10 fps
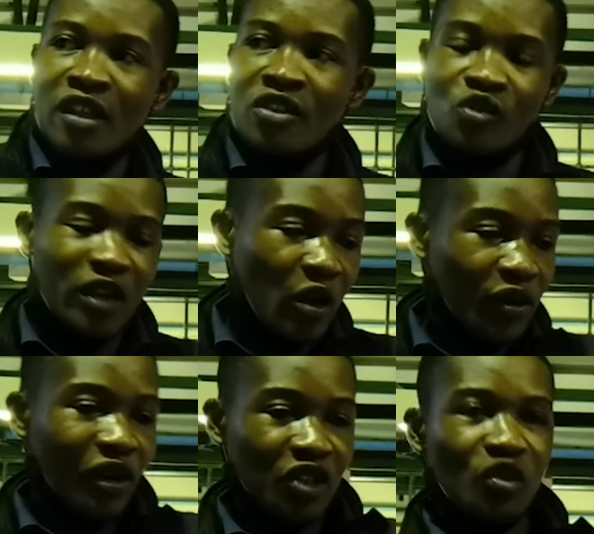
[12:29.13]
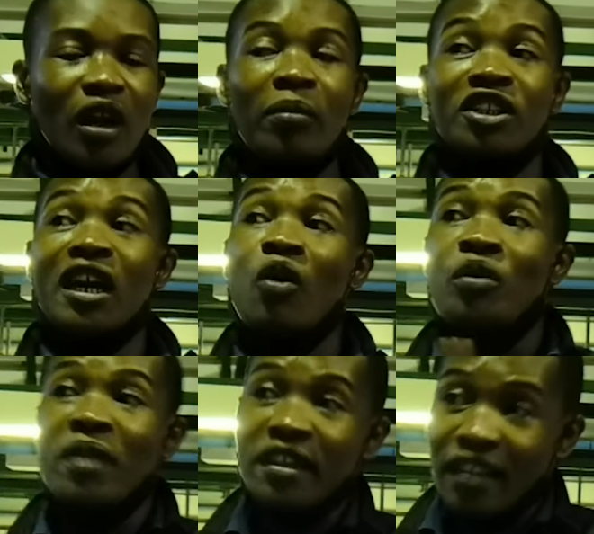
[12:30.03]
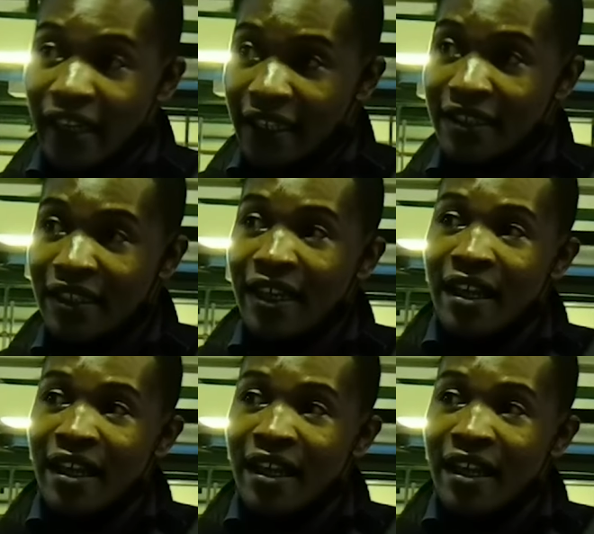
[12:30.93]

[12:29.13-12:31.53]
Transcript: So now we're going to talk about how we make the red.